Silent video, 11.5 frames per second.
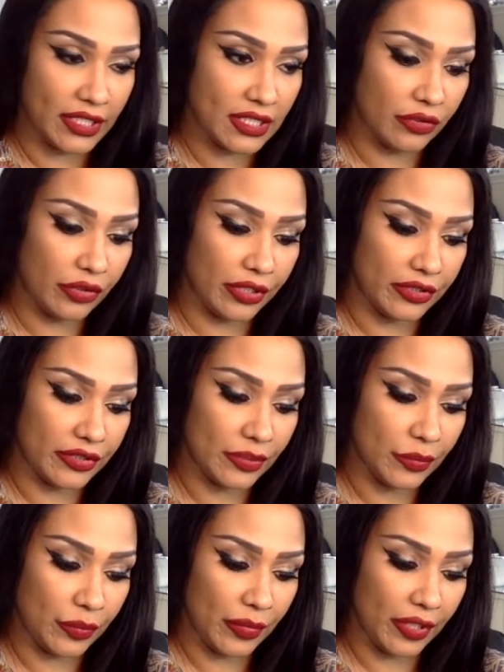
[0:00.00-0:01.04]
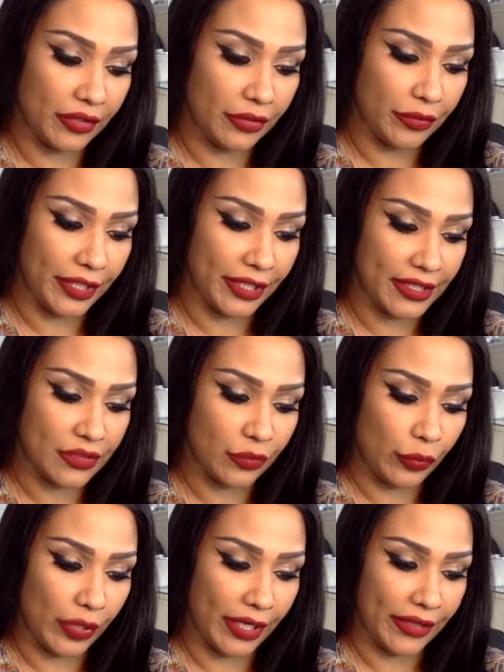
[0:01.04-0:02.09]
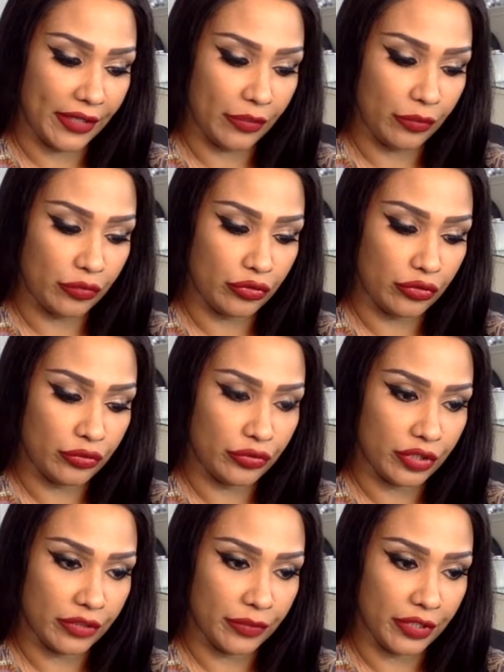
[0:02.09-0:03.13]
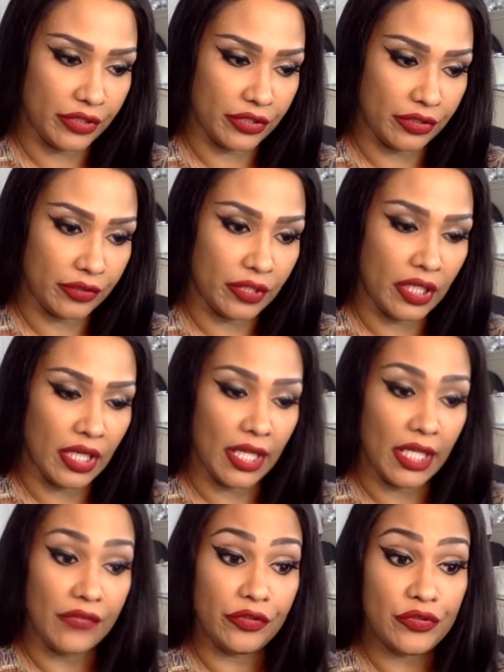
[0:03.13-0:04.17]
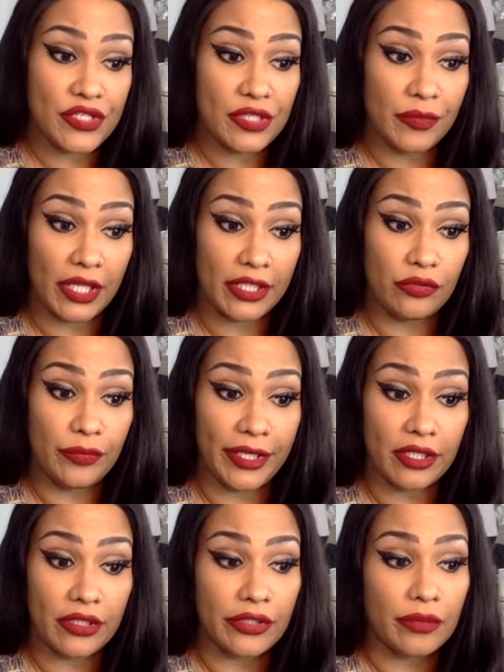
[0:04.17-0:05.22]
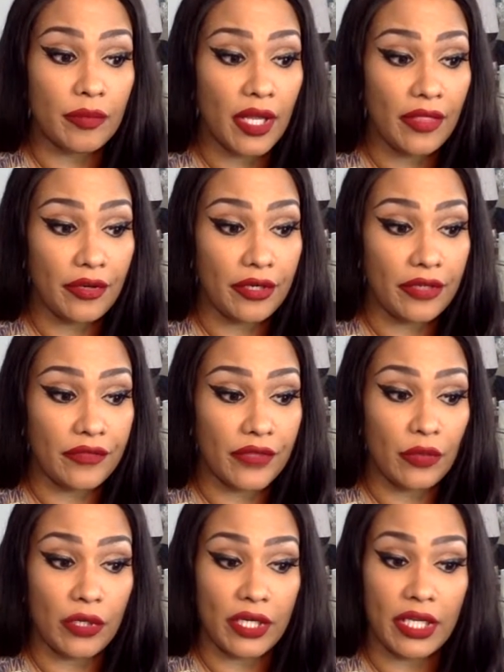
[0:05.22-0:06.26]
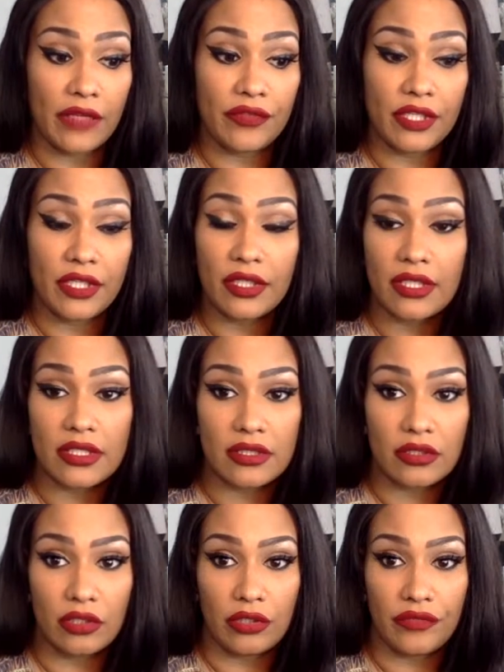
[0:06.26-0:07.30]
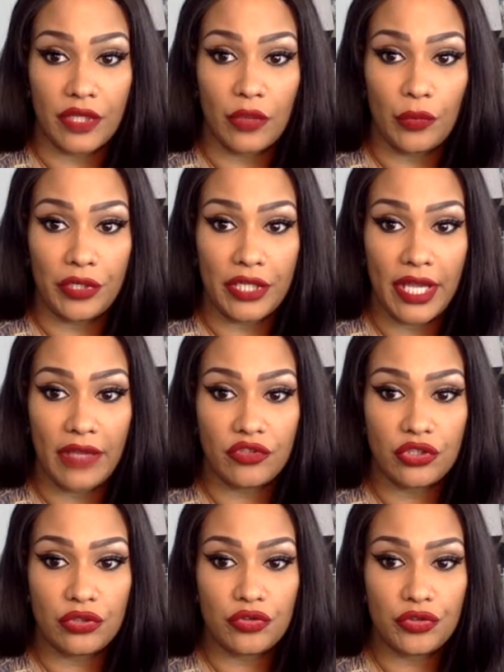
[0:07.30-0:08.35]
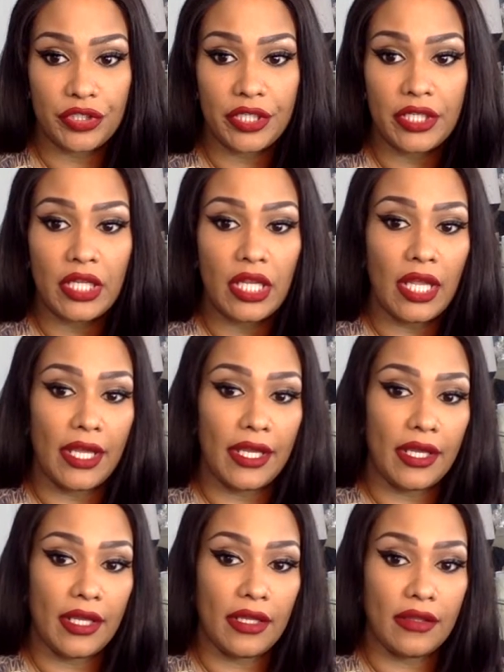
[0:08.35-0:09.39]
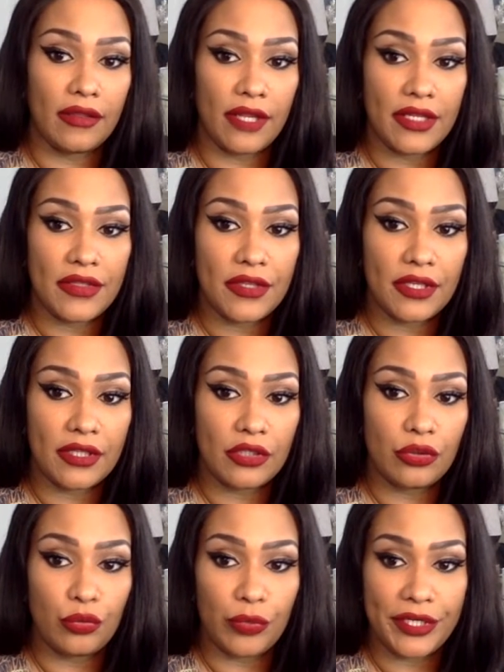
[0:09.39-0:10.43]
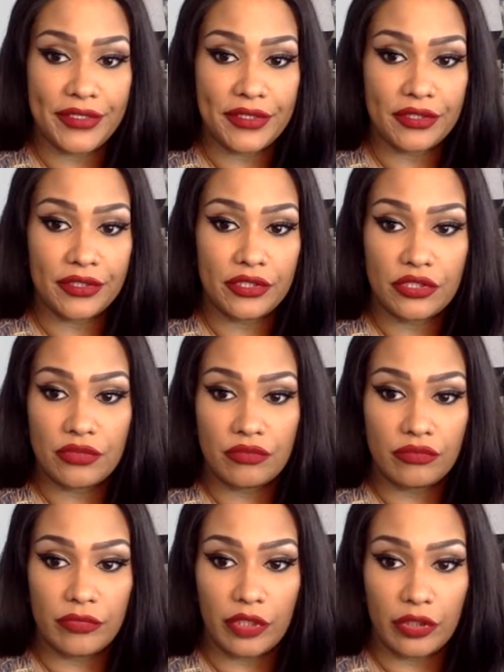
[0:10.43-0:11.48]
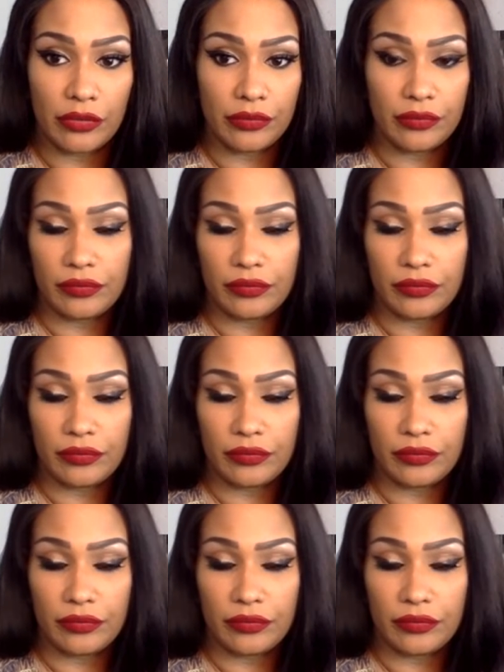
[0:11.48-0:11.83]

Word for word: So some other ways why they will choose to commit to you. If you seem like you make a good mother, if they want to have kids, you know, if they want to have children and they think that you'd raise a good, you know,